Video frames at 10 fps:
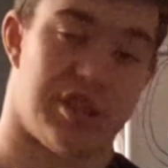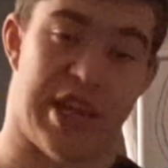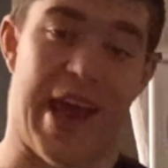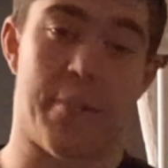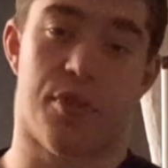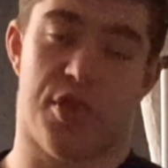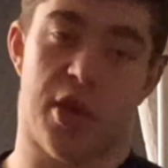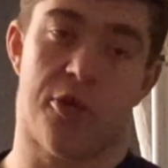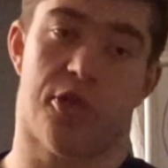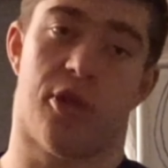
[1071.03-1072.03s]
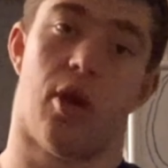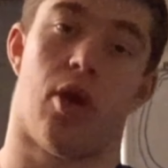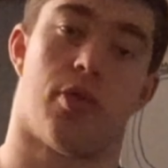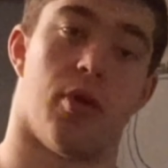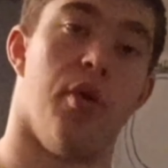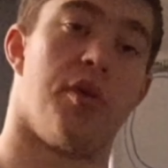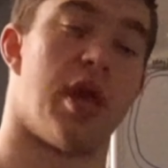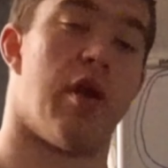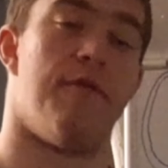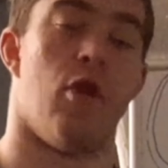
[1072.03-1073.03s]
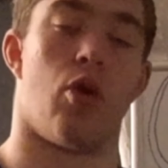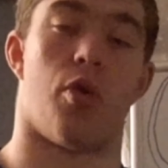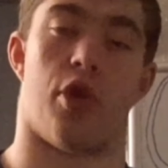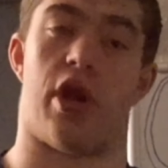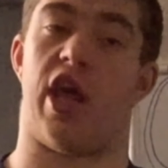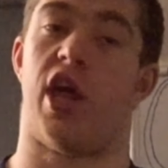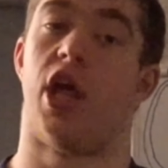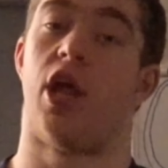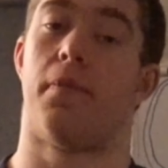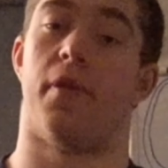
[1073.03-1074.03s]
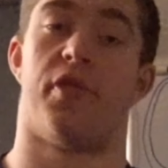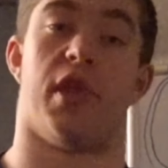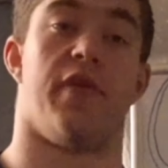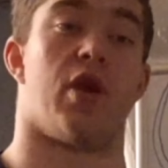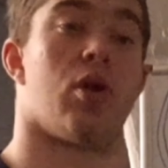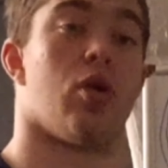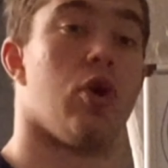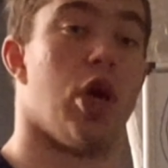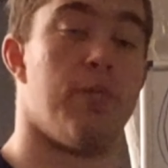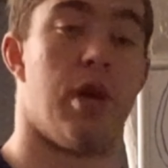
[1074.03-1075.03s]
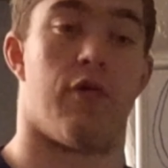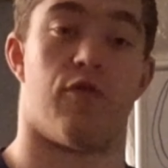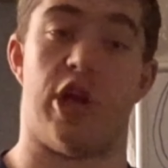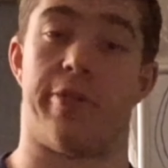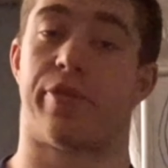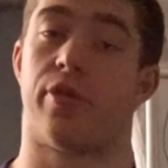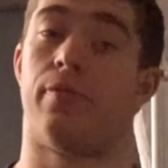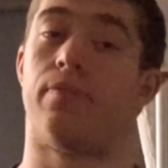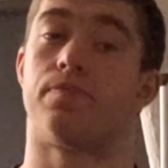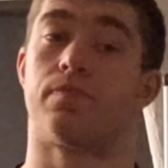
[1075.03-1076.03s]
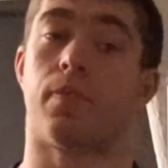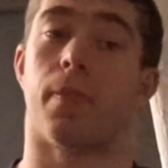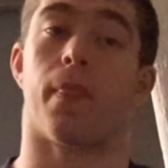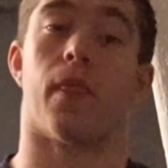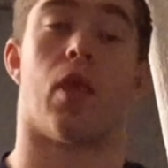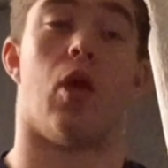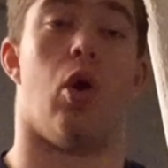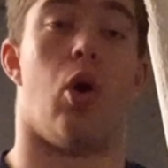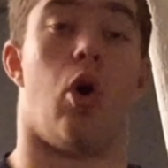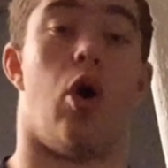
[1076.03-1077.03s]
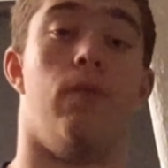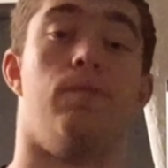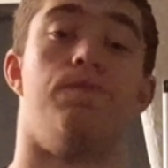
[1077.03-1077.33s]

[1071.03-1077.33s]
time steps, so instead of focus on a specific number of reps or